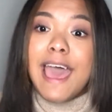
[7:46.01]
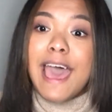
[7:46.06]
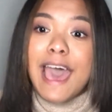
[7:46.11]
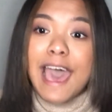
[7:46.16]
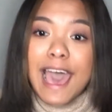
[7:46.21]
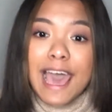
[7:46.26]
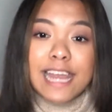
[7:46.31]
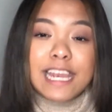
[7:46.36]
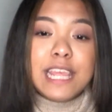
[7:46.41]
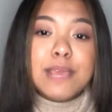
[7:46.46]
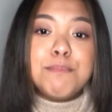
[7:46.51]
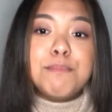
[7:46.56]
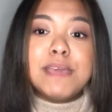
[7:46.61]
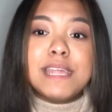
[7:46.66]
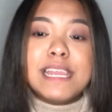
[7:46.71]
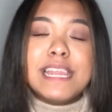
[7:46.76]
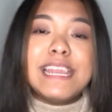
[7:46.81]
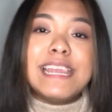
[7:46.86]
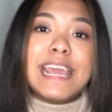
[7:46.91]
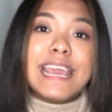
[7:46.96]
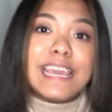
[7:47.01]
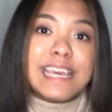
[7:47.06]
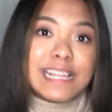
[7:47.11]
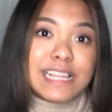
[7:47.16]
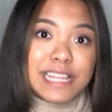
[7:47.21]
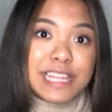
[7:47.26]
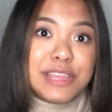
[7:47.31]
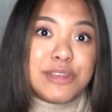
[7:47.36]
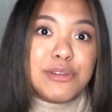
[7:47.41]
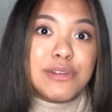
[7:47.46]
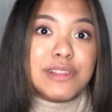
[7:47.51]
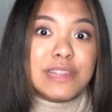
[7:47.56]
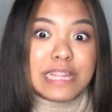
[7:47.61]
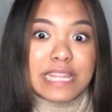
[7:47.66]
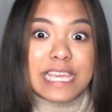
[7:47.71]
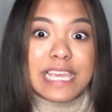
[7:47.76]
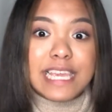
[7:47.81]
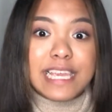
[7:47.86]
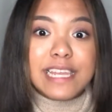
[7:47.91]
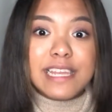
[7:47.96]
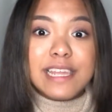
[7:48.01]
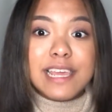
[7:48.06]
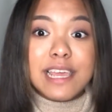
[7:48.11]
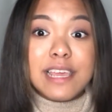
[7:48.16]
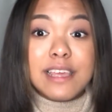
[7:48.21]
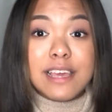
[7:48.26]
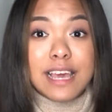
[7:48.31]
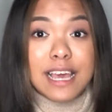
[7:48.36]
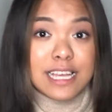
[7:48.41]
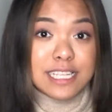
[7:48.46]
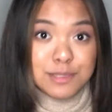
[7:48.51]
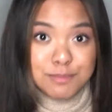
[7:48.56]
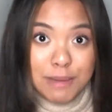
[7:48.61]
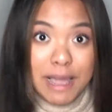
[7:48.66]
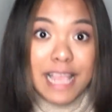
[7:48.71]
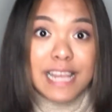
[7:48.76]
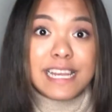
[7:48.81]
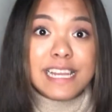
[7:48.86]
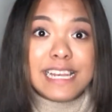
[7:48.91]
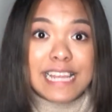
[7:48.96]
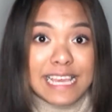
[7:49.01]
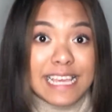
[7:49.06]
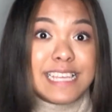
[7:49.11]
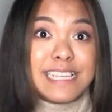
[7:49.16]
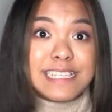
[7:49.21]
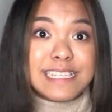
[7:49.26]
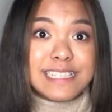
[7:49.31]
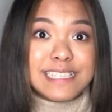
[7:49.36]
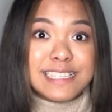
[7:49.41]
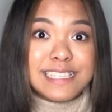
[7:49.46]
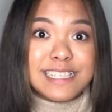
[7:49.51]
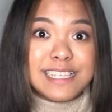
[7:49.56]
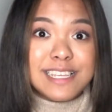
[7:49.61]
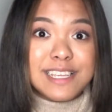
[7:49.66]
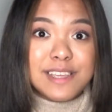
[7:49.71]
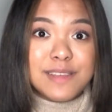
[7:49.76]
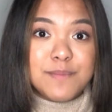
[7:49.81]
had he been in a clear lead, as Biden is.